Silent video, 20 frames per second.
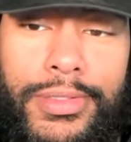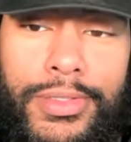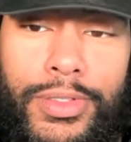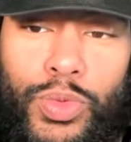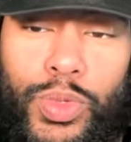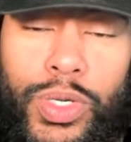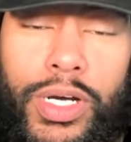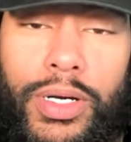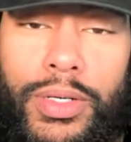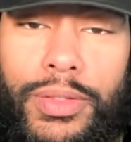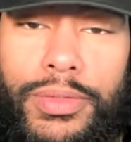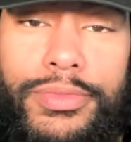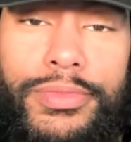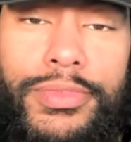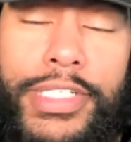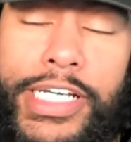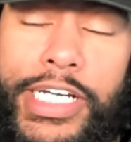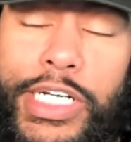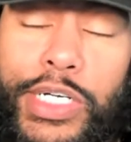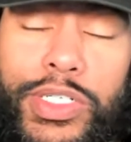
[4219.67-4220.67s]
Well,
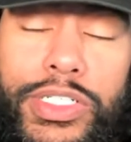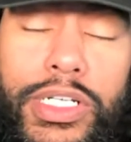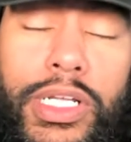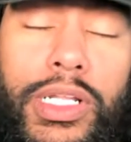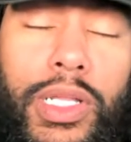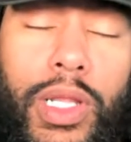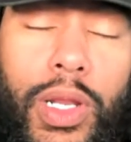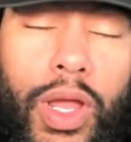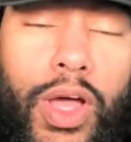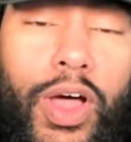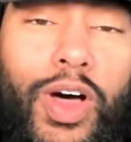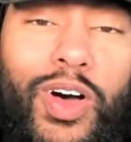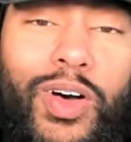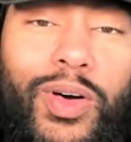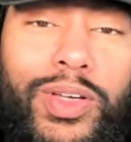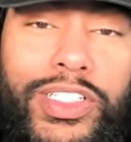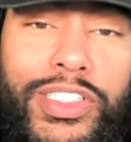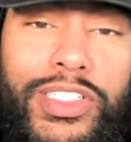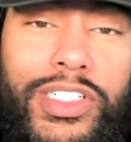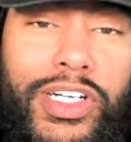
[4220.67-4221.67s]
ignorance of the law
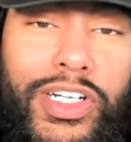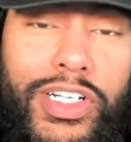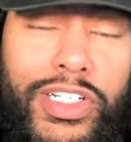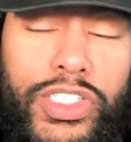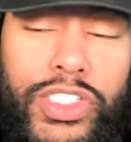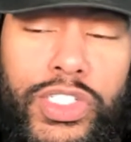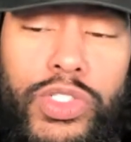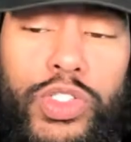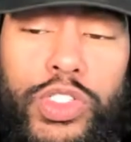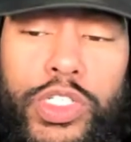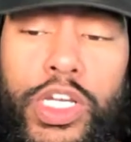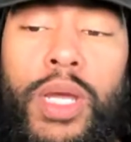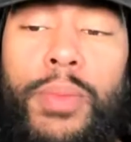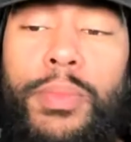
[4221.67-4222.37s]
isn't an excuse,